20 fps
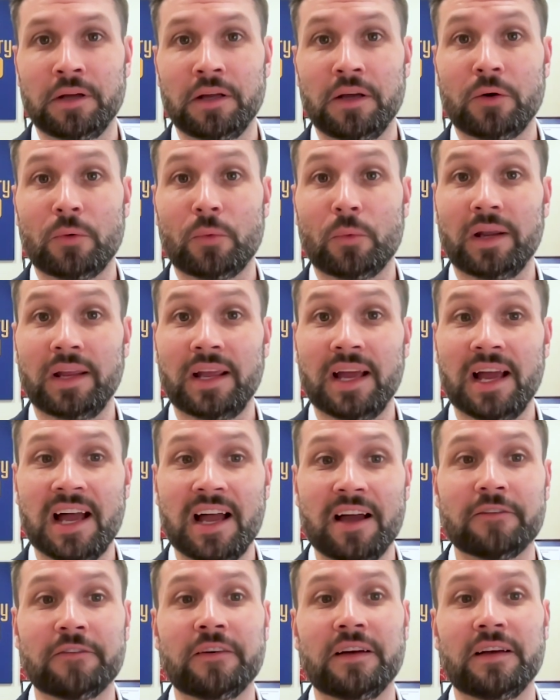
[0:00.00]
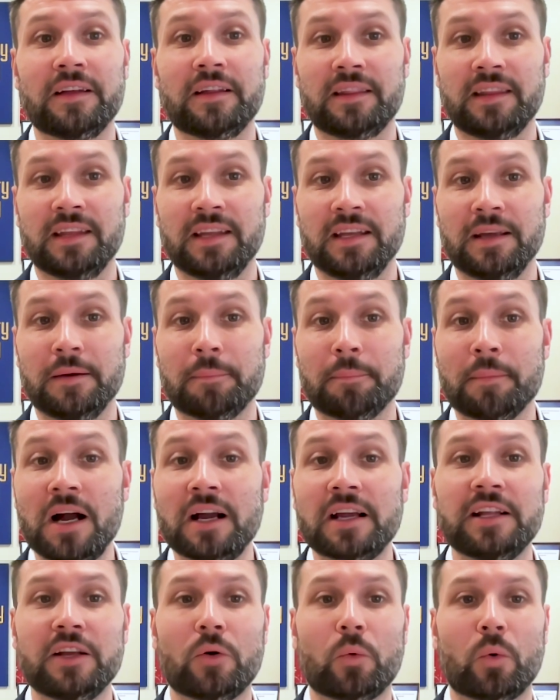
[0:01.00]
we have the marketing
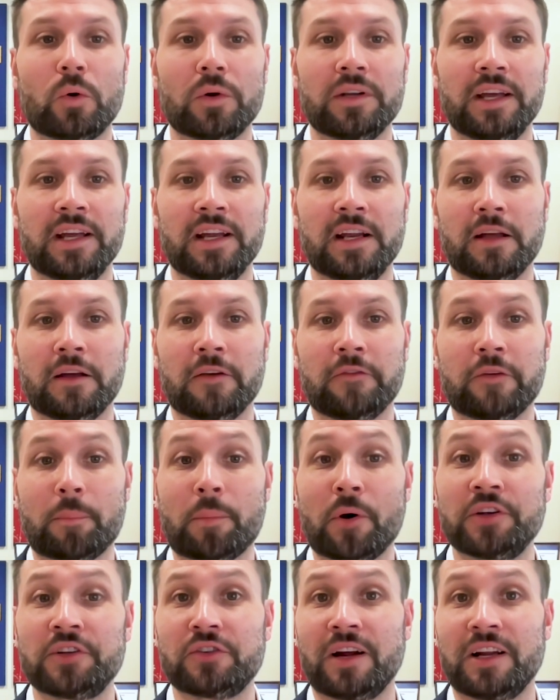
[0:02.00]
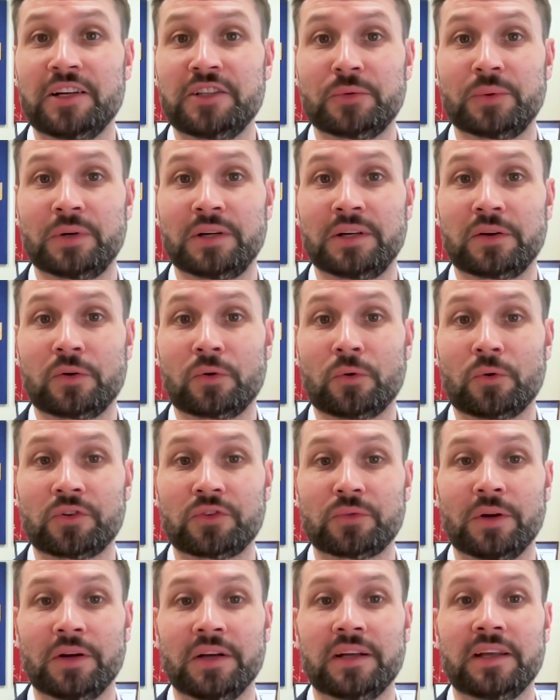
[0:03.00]
coordinator for postgraduate
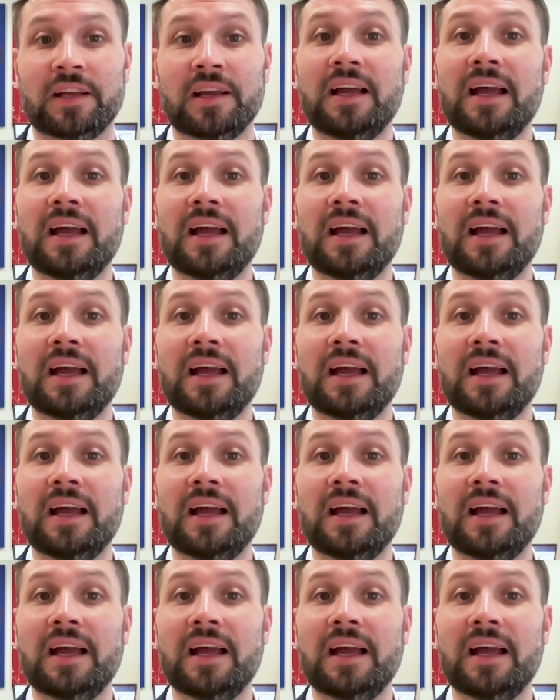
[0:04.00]
coursework